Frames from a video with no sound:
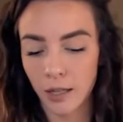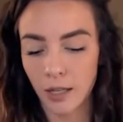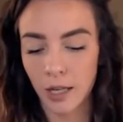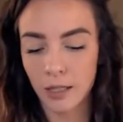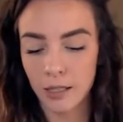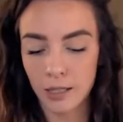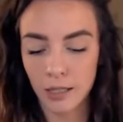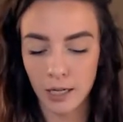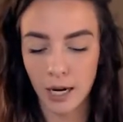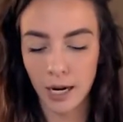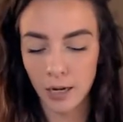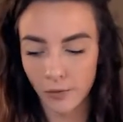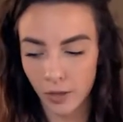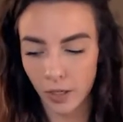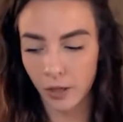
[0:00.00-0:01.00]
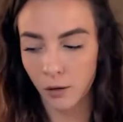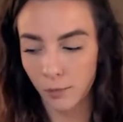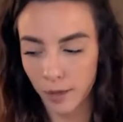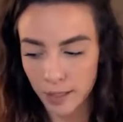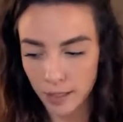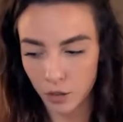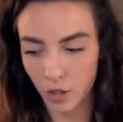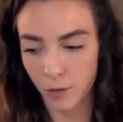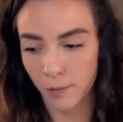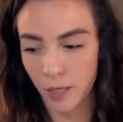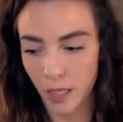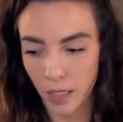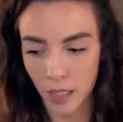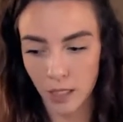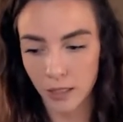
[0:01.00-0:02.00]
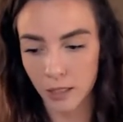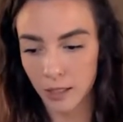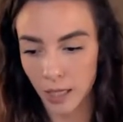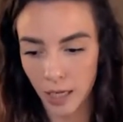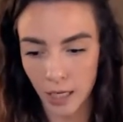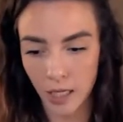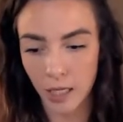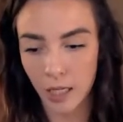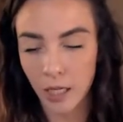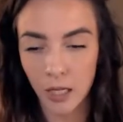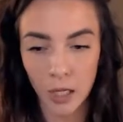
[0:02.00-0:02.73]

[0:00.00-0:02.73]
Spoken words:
that's kind of another message I'm getting is like,